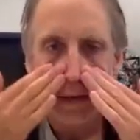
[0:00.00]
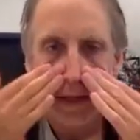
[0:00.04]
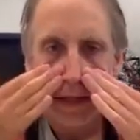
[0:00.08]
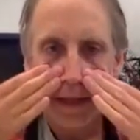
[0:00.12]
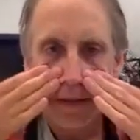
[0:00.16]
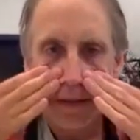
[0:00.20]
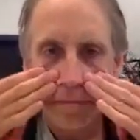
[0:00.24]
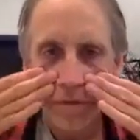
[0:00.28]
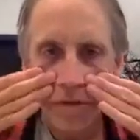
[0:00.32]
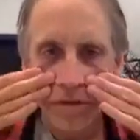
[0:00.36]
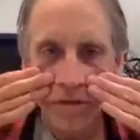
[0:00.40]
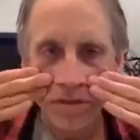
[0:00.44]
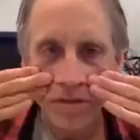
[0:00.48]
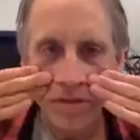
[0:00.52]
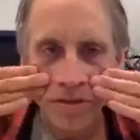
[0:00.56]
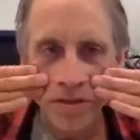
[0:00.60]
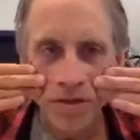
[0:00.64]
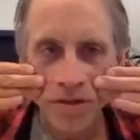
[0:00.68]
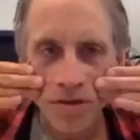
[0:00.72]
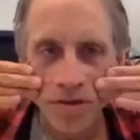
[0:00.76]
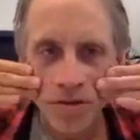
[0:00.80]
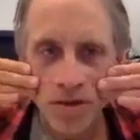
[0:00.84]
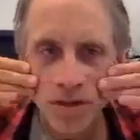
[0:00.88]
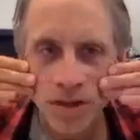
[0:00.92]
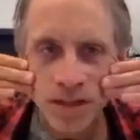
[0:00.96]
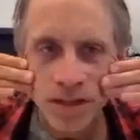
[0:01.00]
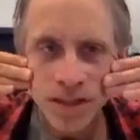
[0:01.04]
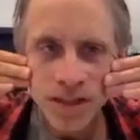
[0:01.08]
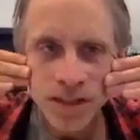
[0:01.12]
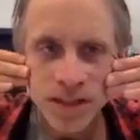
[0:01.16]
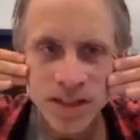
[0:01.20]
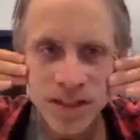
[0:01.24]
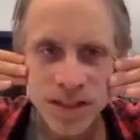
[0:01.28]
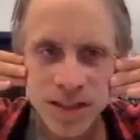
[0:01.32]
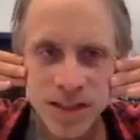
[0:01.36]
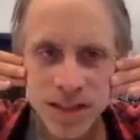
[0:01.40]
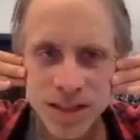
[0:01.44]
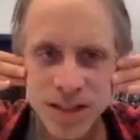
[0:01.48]
able to
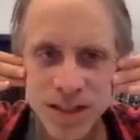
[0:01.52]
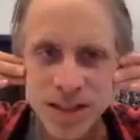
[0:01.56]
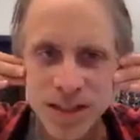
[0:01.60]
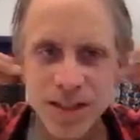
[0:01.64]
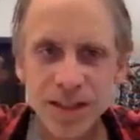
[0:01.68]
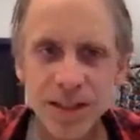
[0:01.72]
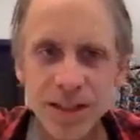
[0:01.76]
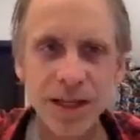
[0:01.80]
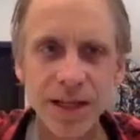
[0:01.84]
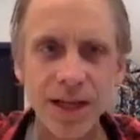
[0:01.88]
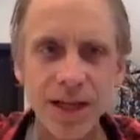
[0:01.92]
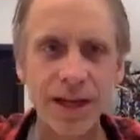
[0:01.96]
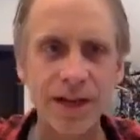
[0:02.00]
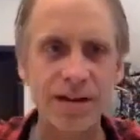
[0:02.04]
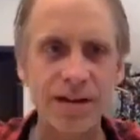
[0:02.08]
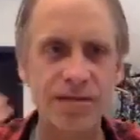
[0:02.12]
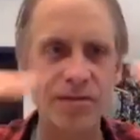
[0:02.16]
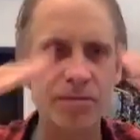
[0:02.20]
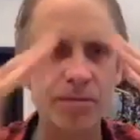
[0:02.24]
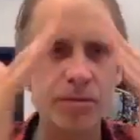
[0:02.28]
kind of